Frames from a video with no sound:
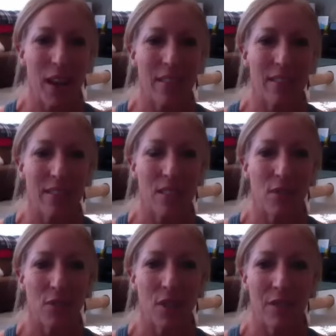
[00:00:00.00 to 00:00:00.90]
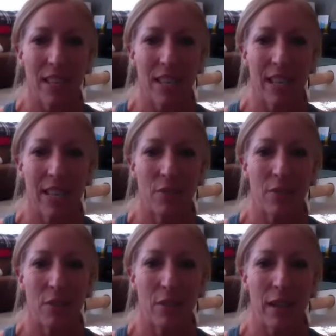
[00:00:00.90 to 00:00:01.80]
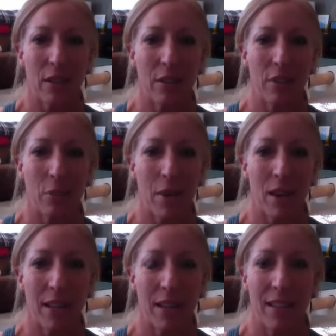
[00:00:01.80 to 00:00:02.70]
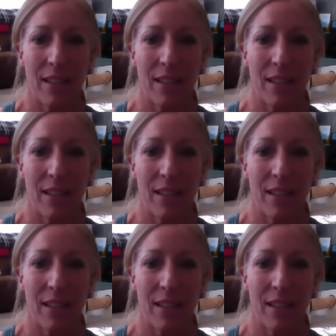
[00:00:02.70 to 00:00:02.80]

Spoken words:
as it's flowing in and flowing out of your body.